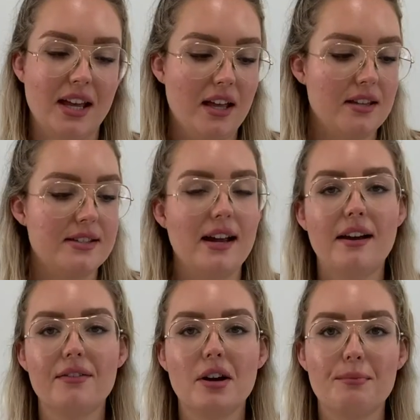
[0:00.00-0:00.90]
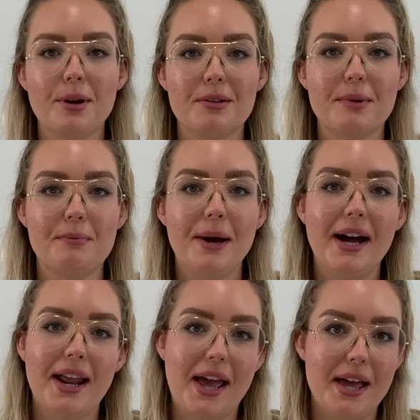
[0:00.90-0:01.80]
So now I've got both my
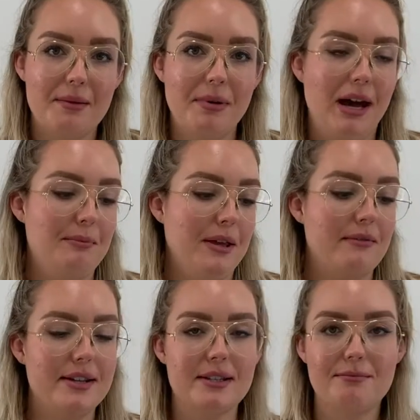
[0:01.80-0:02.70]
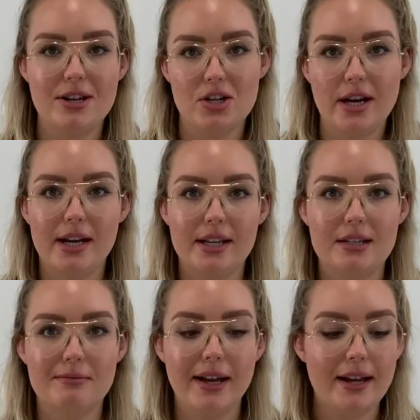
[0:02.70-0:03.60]
part A and part B resin measured out
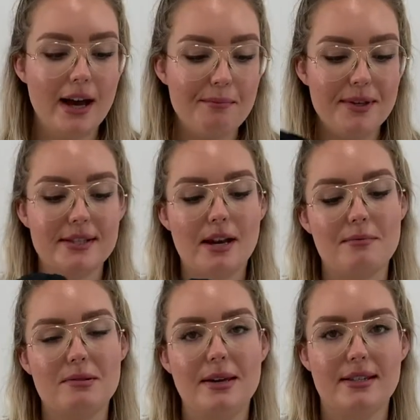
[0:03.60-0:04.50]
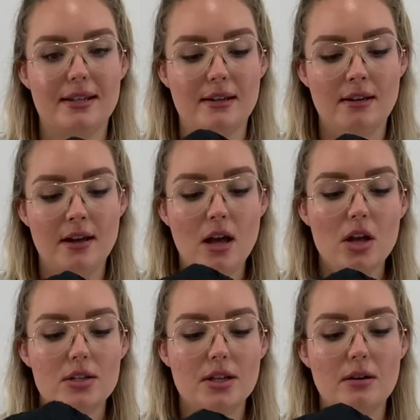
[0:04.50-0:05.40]
into my cup. It's time to mix it.
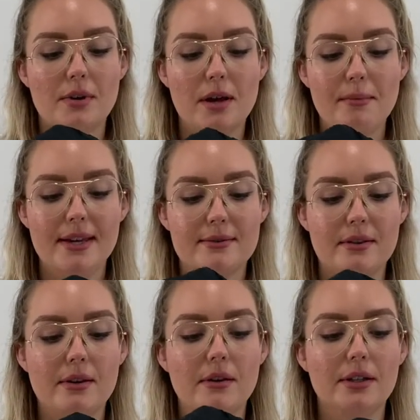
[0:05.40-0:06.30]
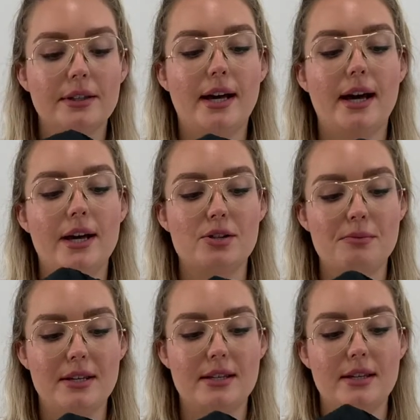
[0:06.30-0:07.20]
So you want to mix with your large
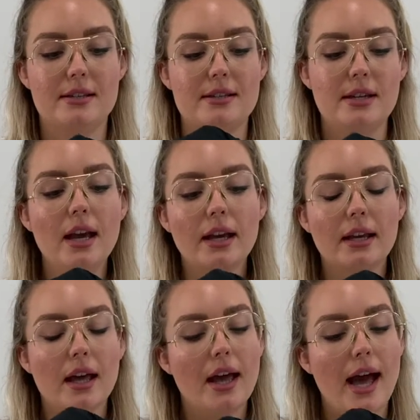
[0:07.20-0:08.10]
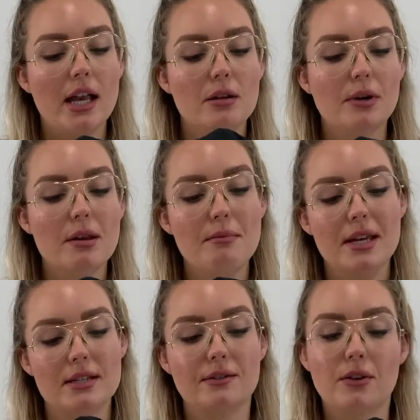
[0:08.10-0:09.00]
mixing stick, and you want to
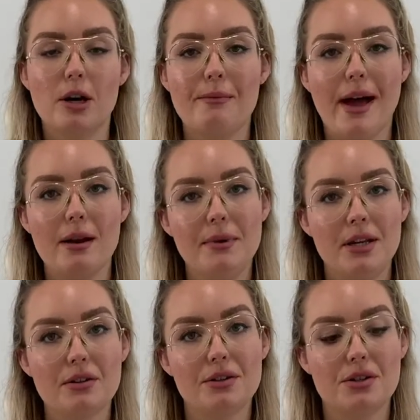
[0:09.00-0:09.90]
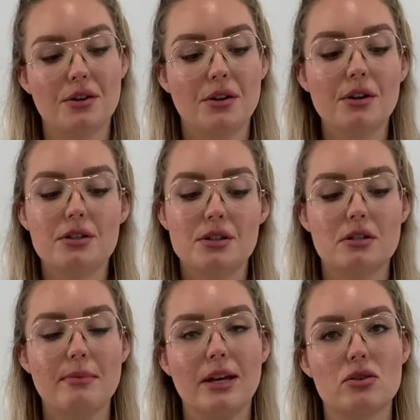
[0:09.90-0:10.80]
mix for about a minute or two just
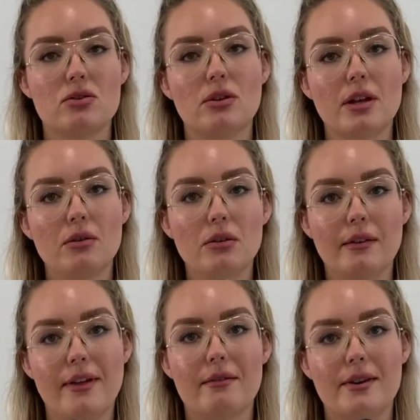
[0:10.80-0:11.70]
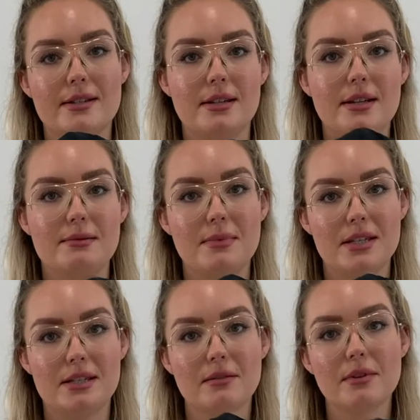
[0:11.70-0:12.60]
to make sure that all of that resin is
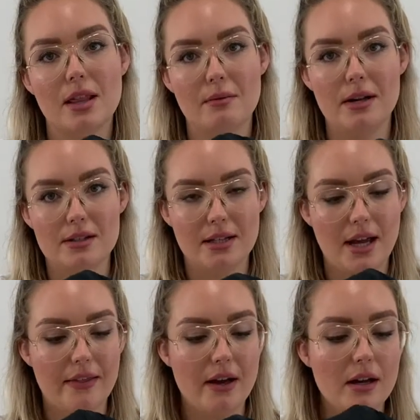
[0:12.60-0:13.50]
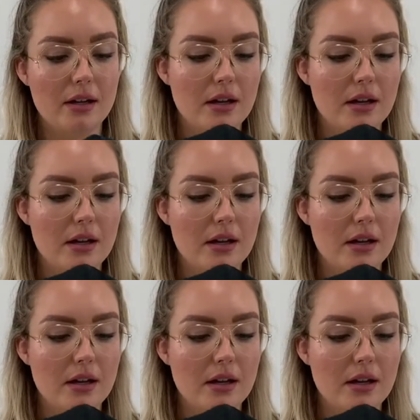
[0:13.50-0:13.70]
mixed in really well together.